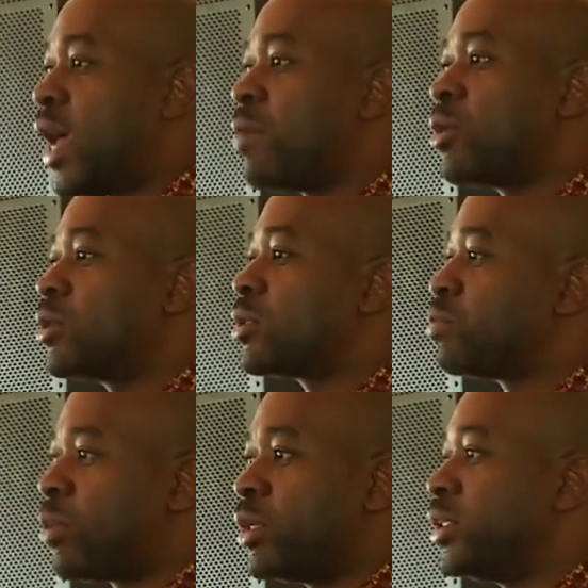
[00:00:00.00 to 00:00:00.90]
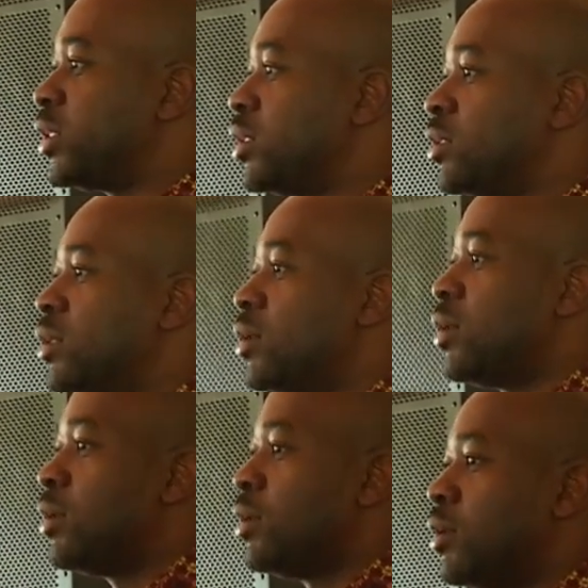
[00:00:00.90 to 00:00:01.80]
Diamond polishing
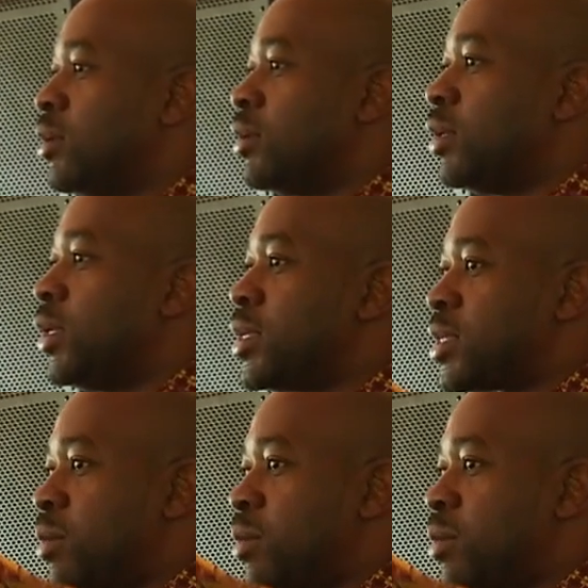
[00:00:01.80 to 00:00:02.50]
is